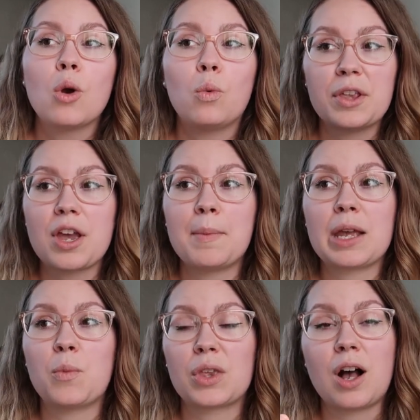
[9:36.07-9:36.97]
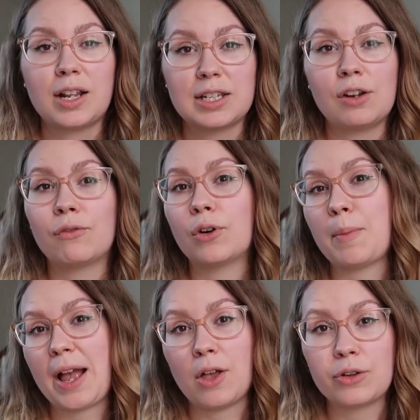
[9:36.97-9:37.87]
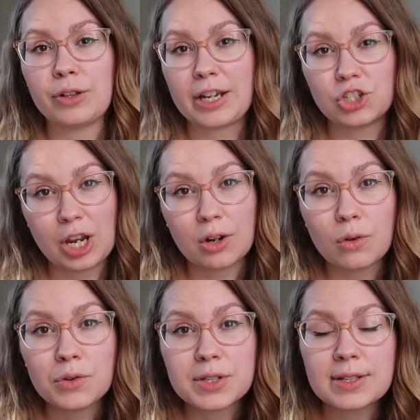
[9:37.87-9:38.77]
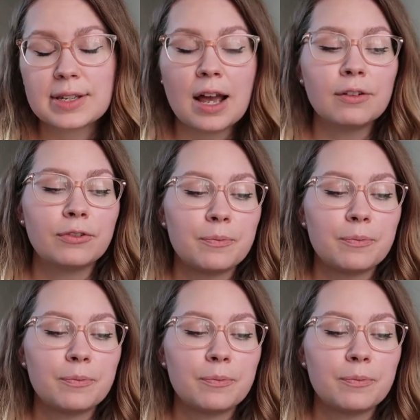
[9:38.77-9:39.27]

with coming up with content for my other like channels and stuff.